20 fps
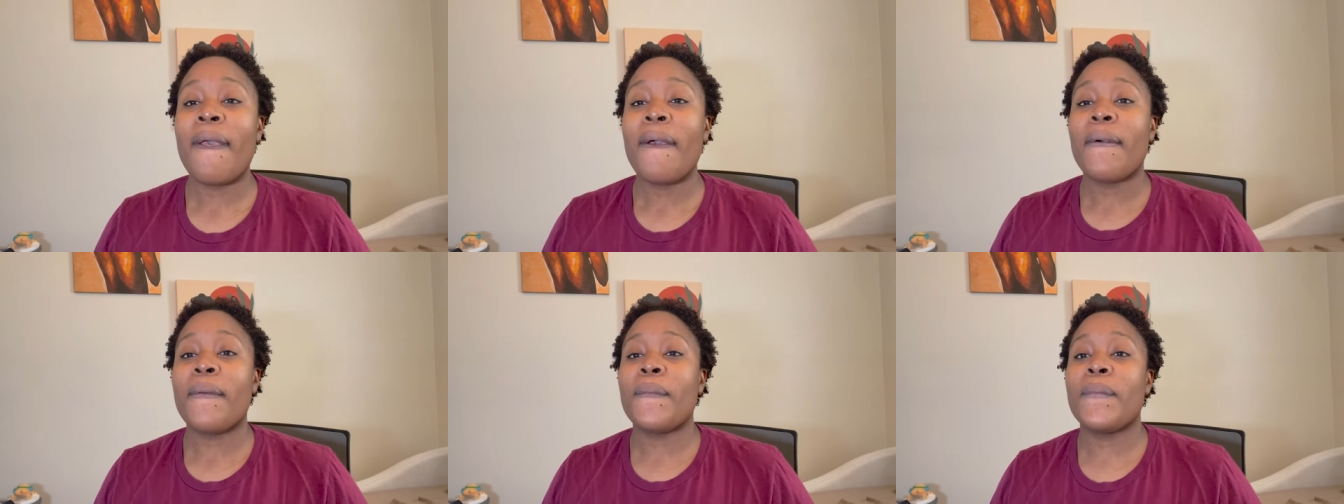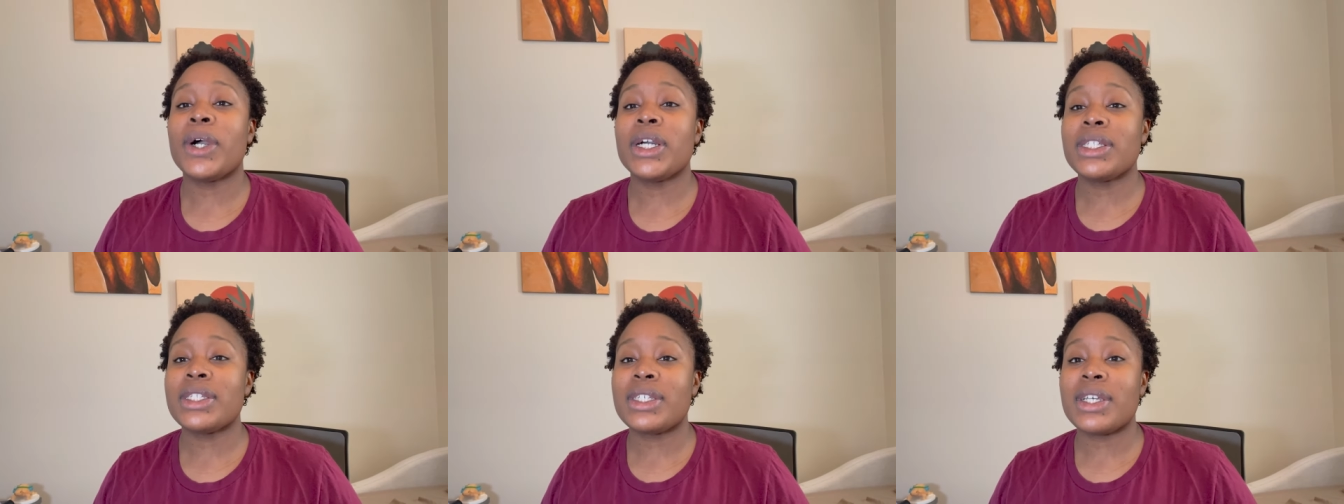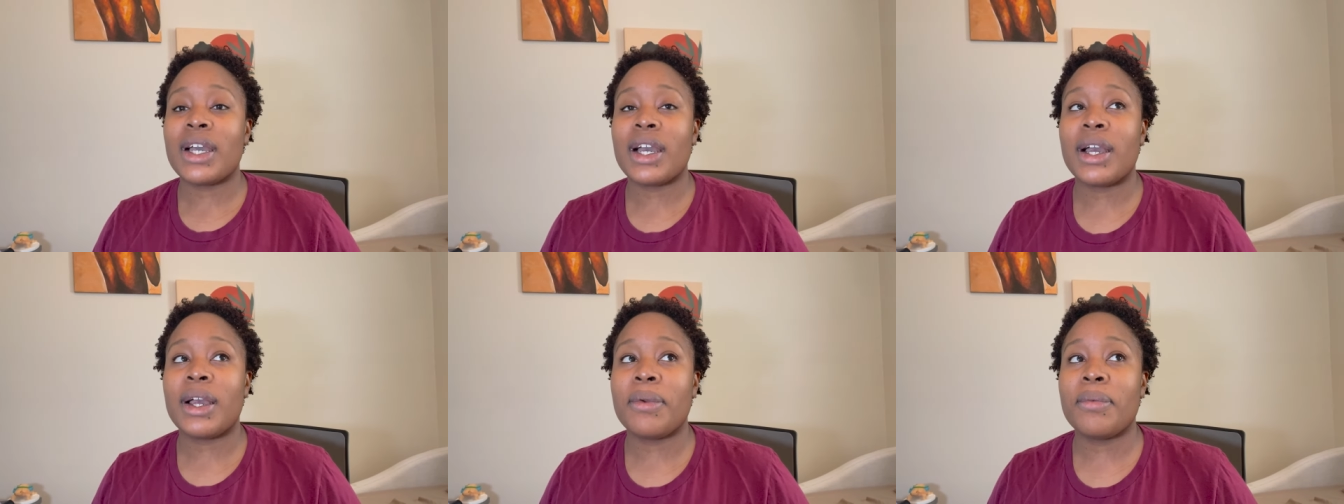one
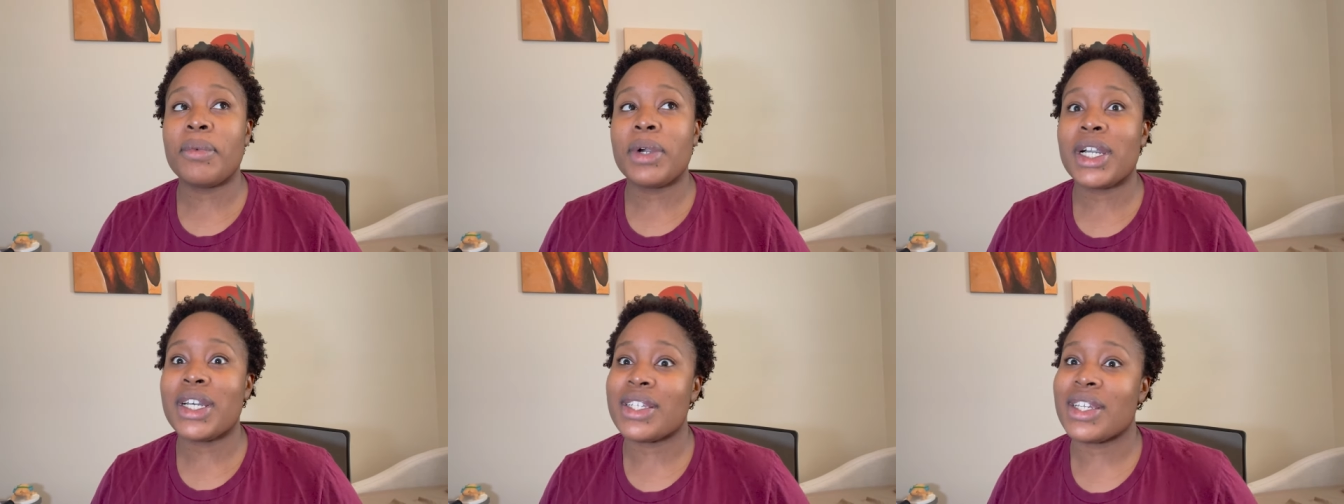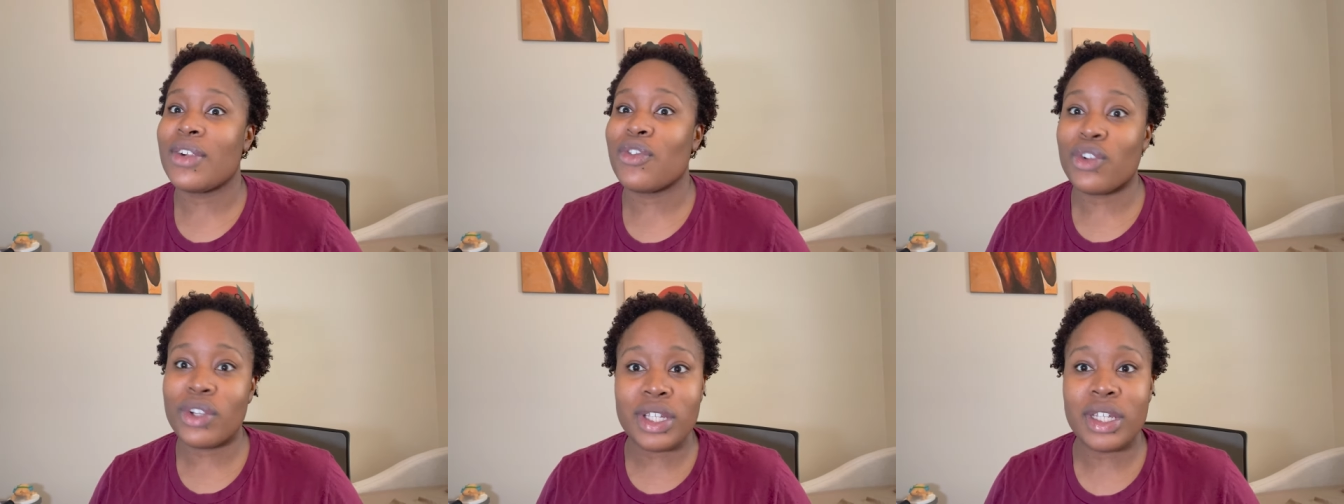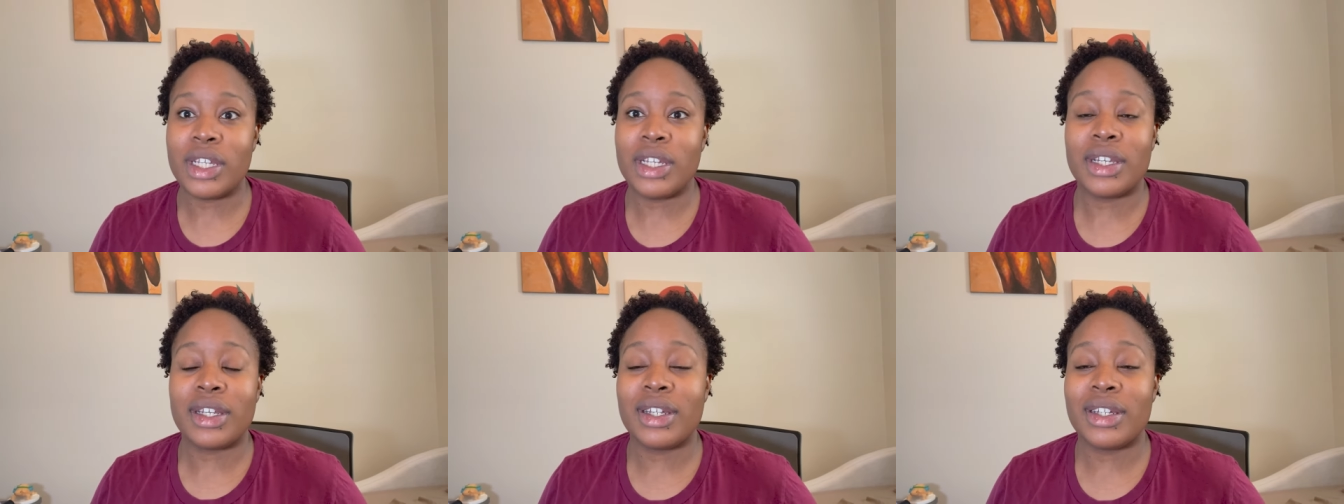time because I really
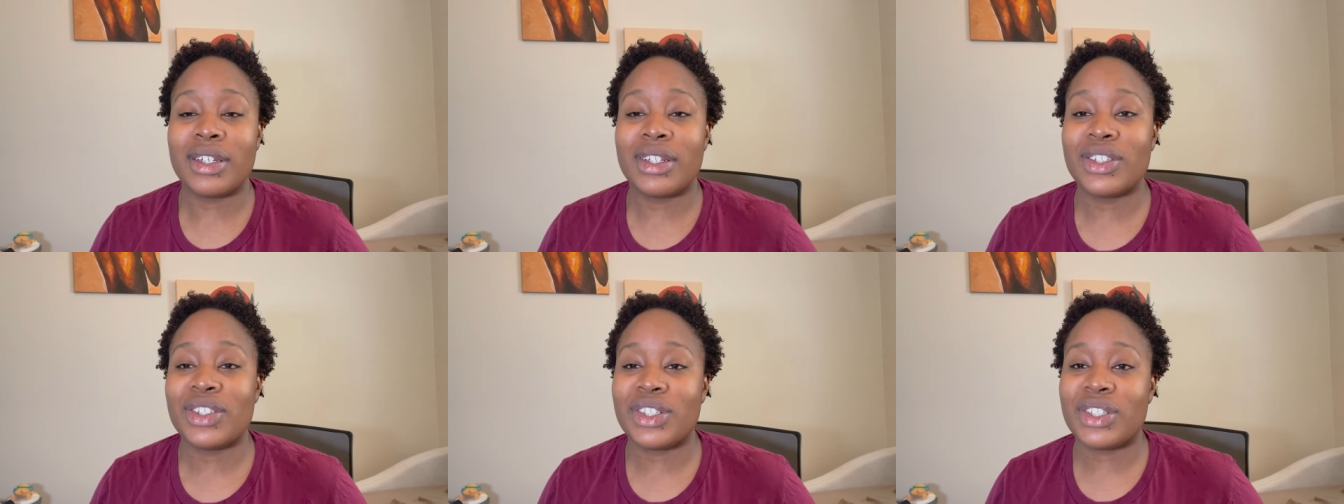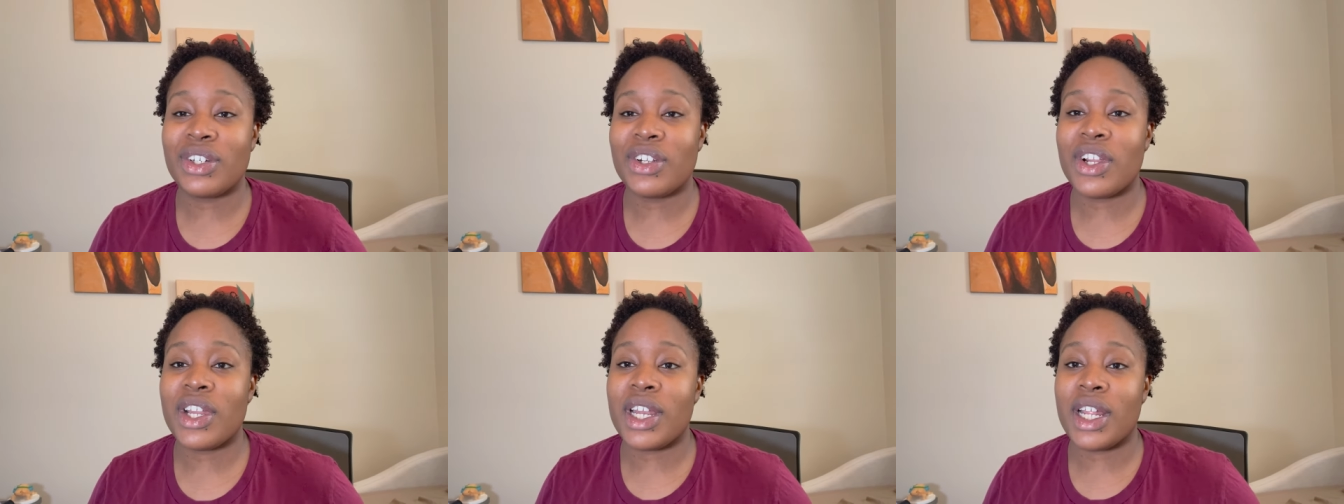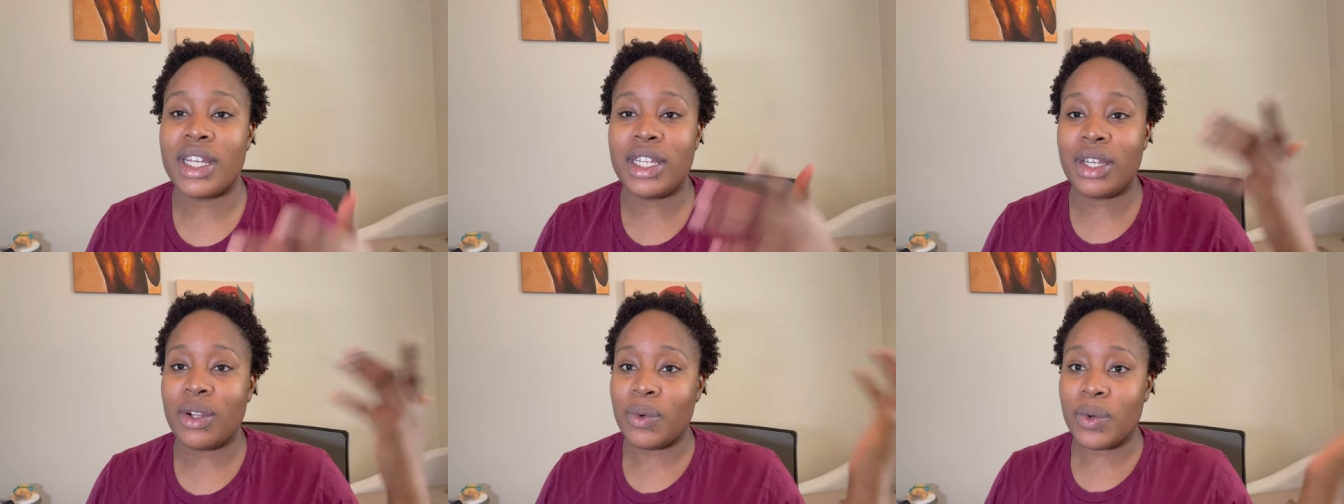needed conditioner and I
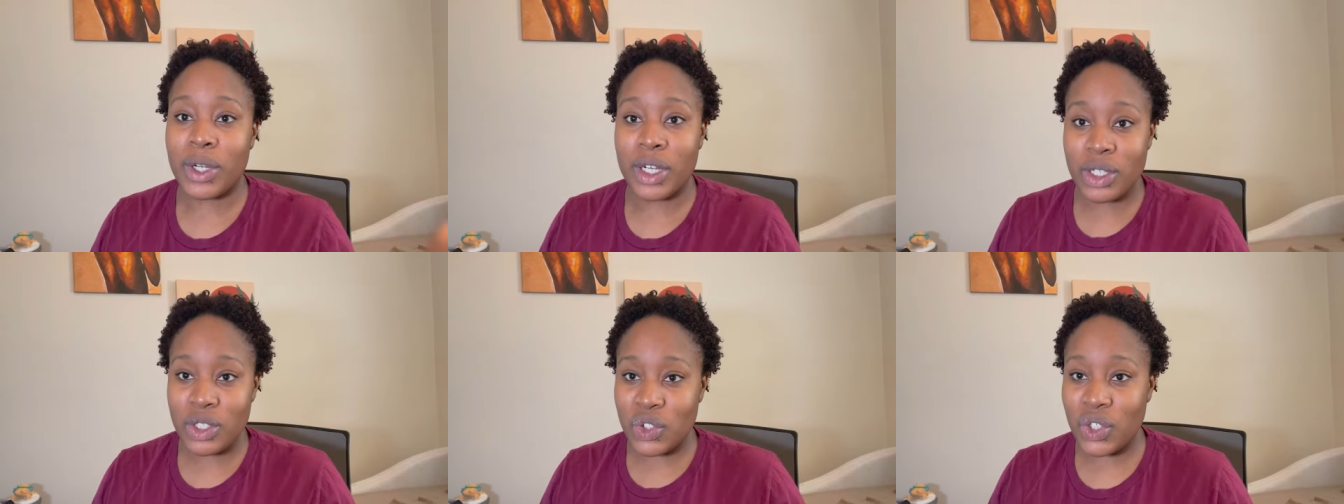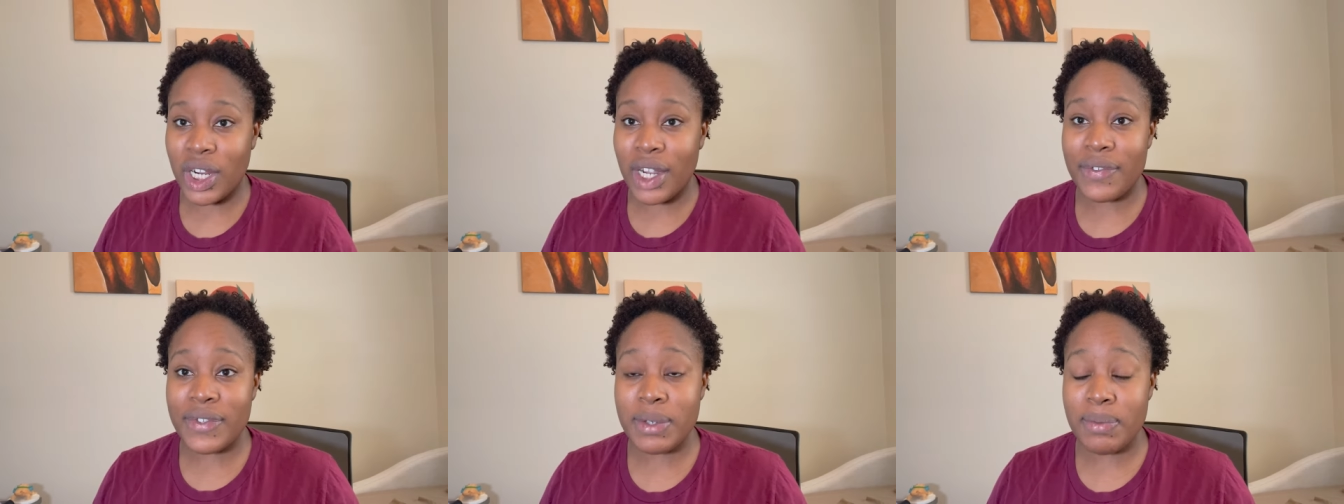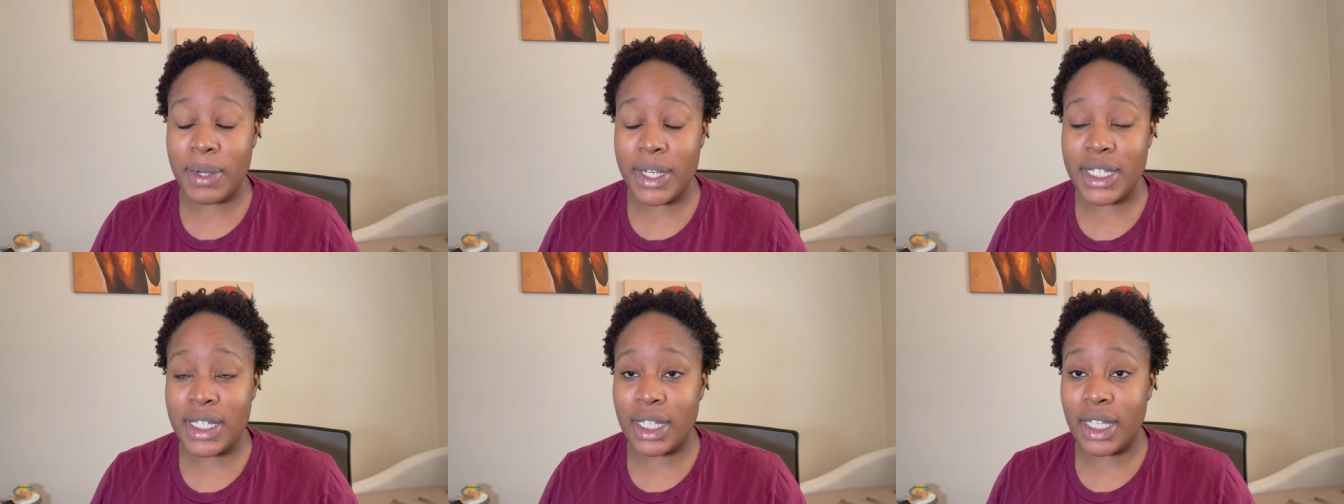didn't want to drive to
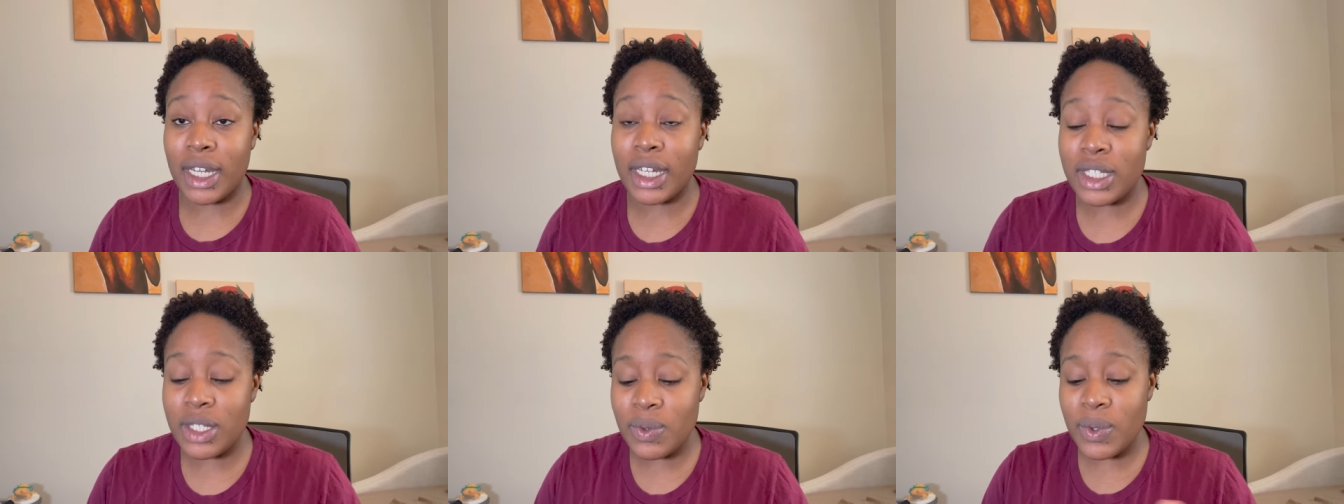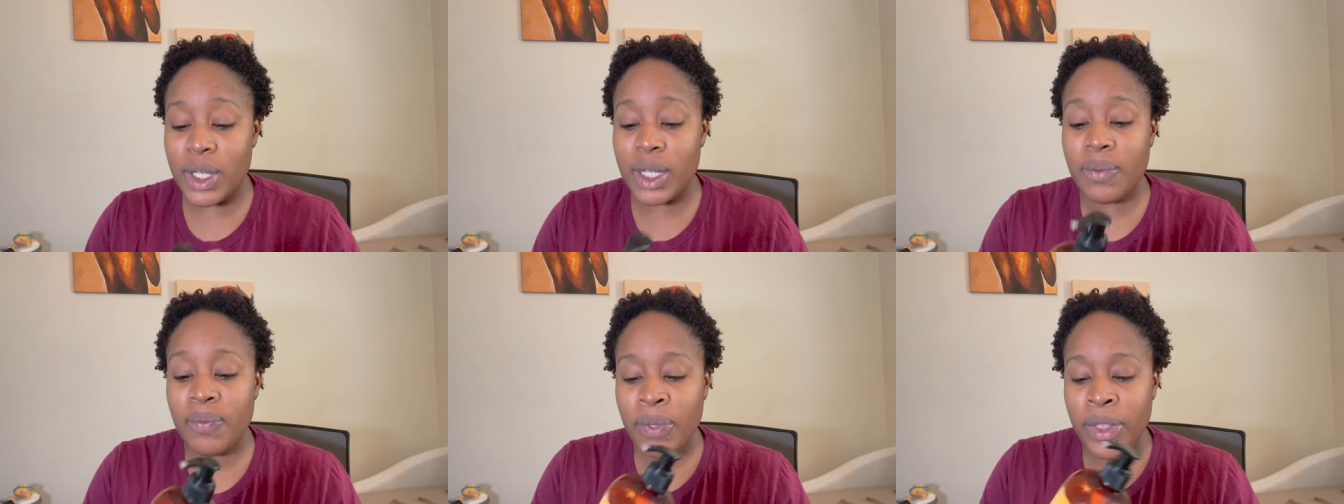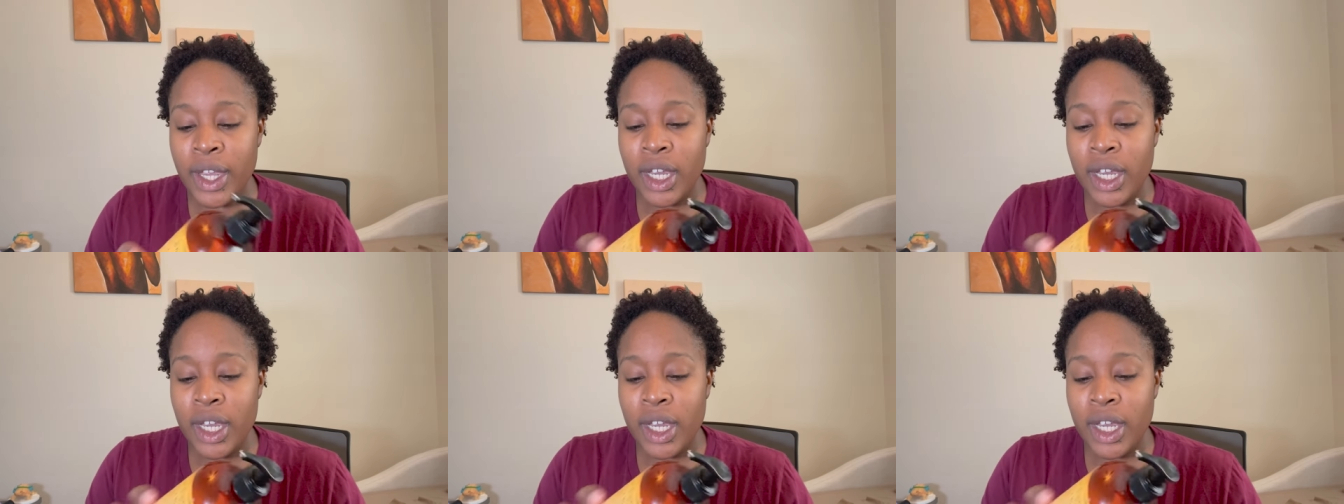my salon suite.